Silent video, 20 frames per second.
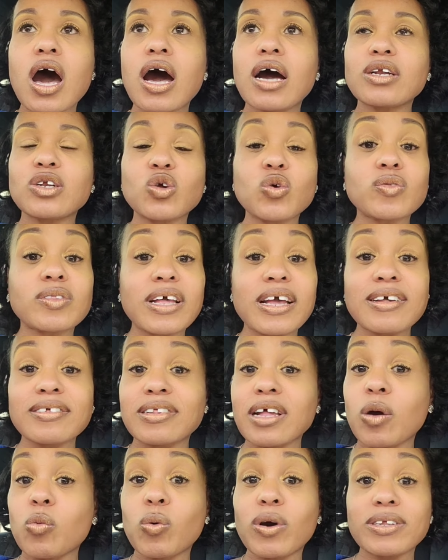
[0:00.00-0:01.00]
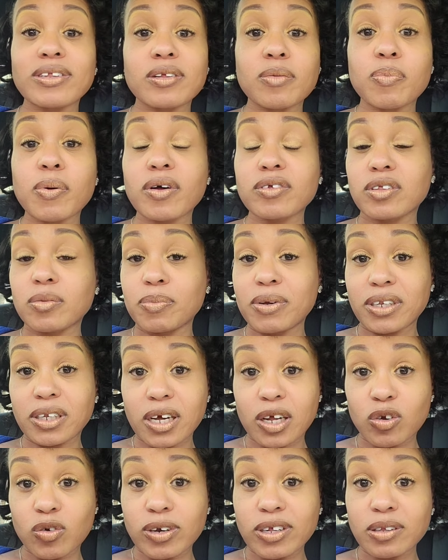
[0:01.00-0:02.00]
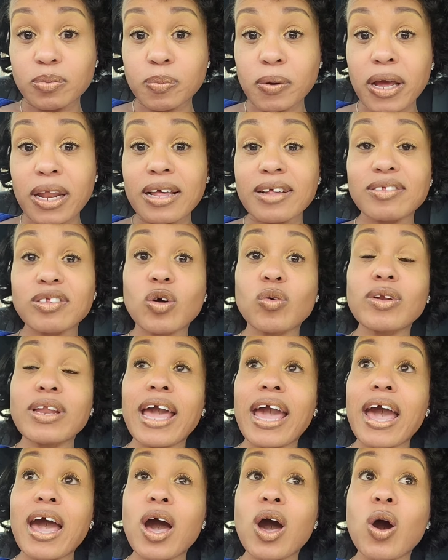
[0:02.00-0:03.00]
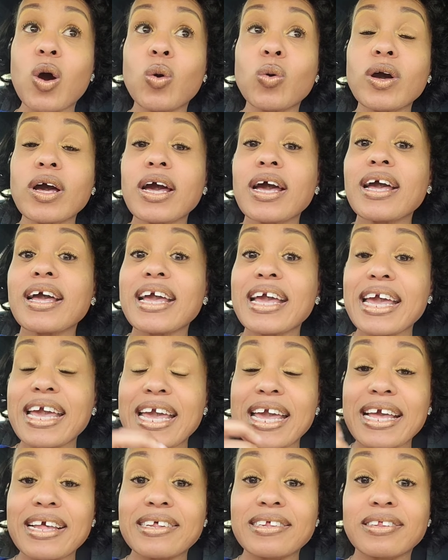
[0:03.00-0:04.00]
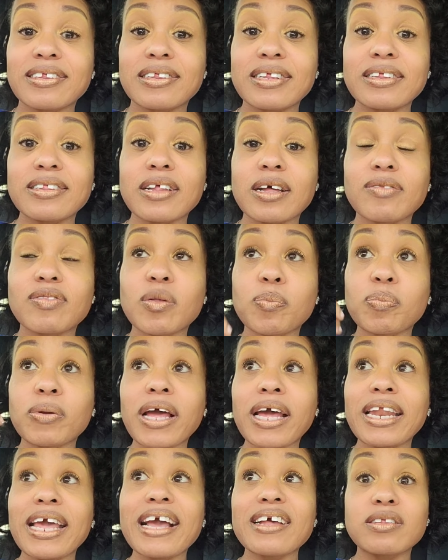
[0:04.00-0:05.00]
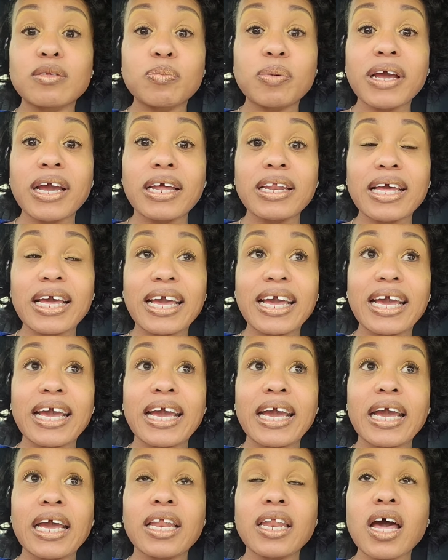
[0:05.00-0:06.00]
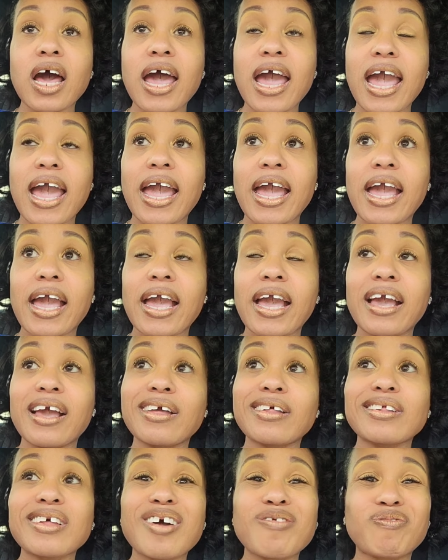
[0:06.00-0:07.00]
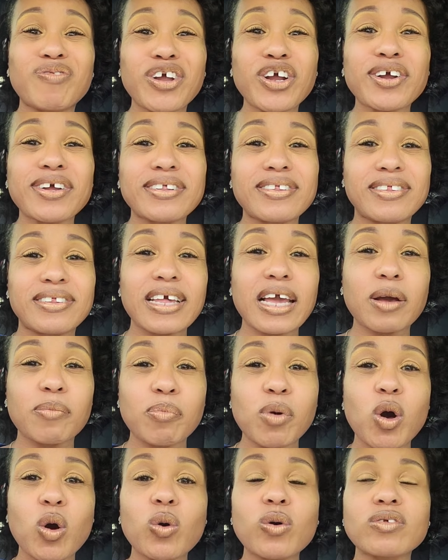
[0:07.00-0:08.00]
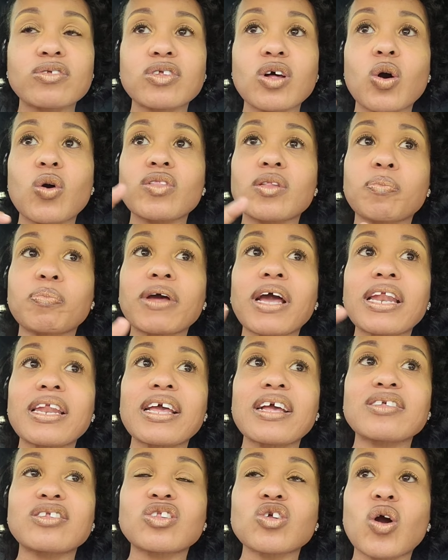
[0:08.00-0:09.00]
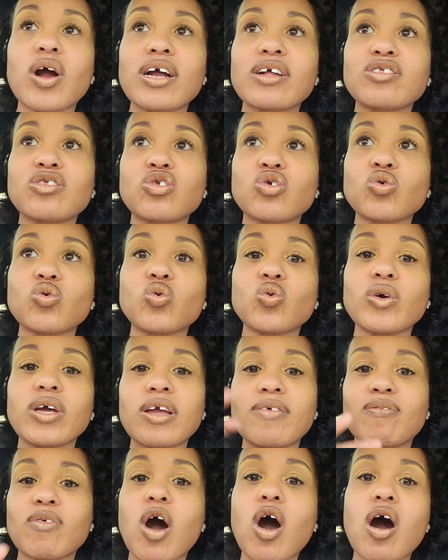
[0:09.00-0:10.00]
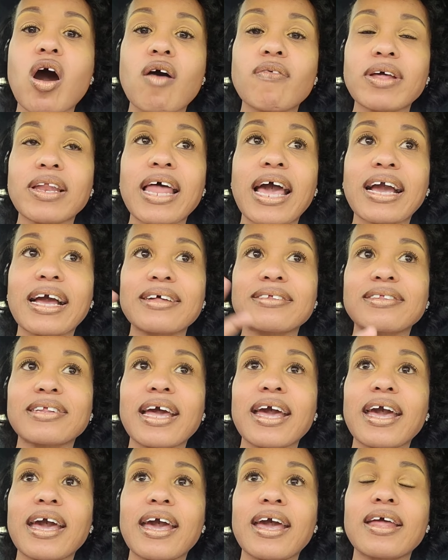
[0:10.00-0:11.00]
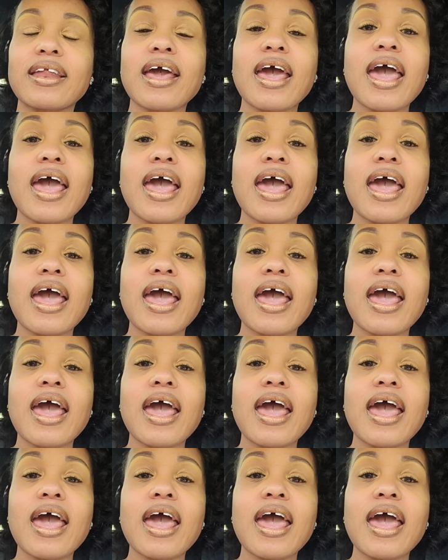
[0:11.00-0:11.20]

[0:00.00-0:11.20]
do things that wasn't supposed to be done on this planet. So now is that the planet has been in a very sick mode, so the planet is starting to evolve. And like I said,